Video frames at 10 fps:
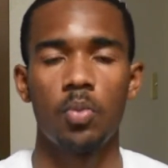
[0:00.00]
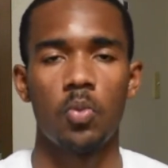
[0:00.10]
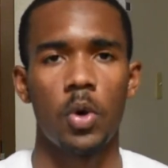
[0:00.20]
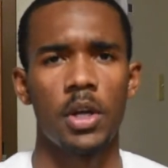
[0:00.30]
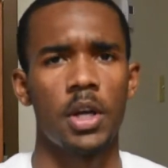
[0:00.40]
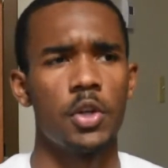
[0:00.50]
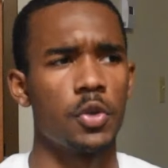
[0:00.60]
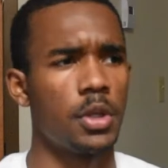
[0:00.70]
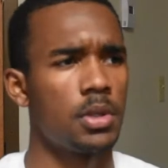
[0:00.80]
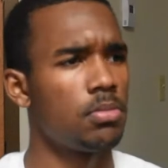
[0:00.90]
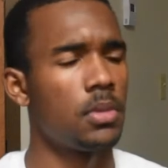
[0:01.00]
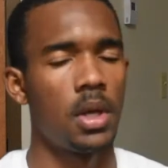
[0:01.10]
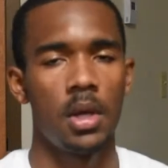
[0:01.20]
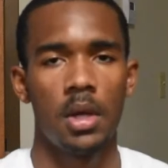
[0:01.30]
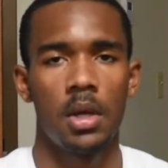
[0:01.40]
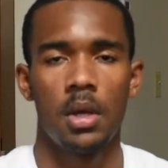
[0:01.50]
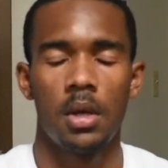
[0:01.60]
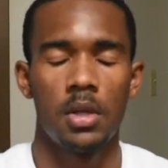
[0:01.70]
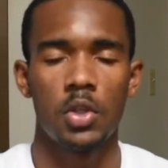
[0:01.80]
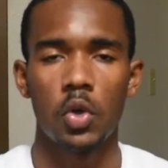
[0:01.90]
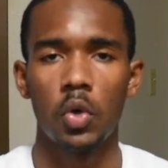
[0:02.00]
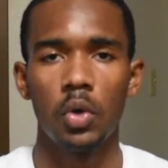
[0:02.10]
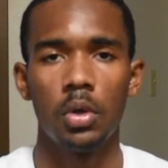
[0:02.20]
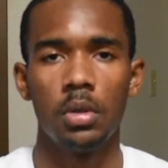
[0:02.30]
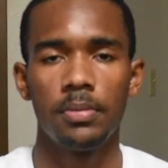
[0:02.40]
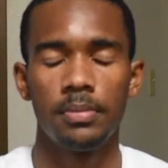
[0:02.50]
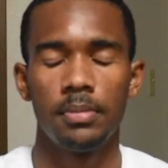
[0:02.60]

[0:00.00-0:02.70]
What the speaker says: 100 school,